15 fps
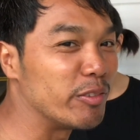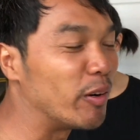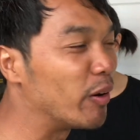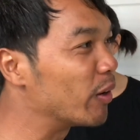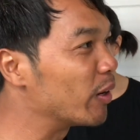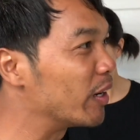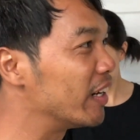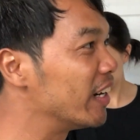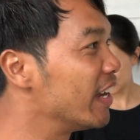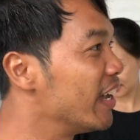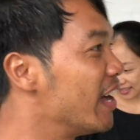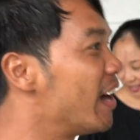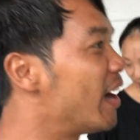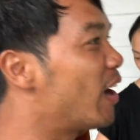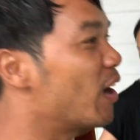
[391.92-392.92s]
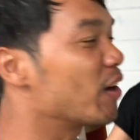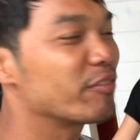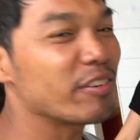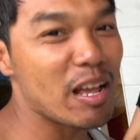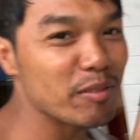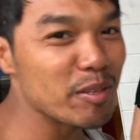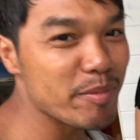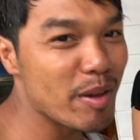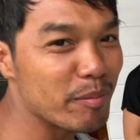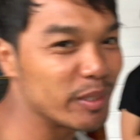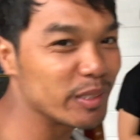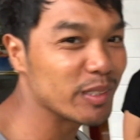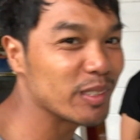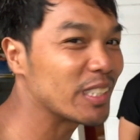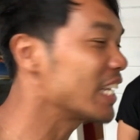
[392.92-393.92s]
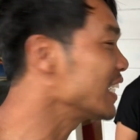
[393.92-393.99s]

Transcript: for our family members who's